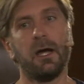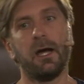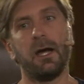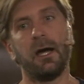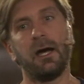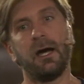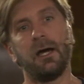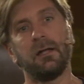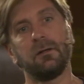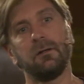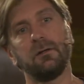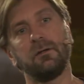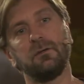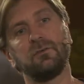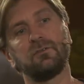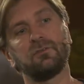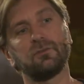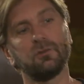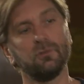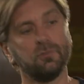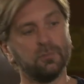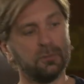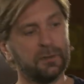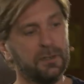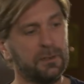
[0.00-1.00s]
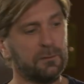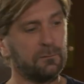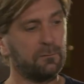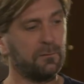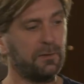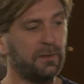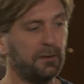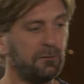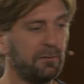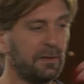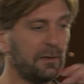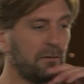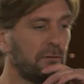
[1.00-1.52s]
And the school that
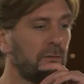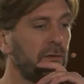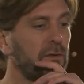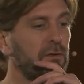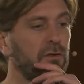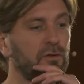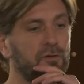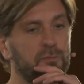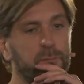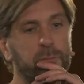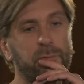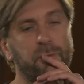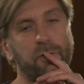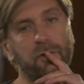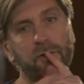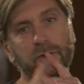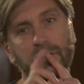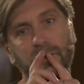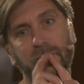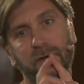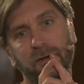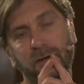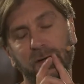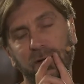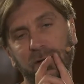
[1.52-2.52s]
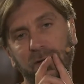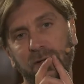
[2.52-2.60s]
we went to in Göteborg,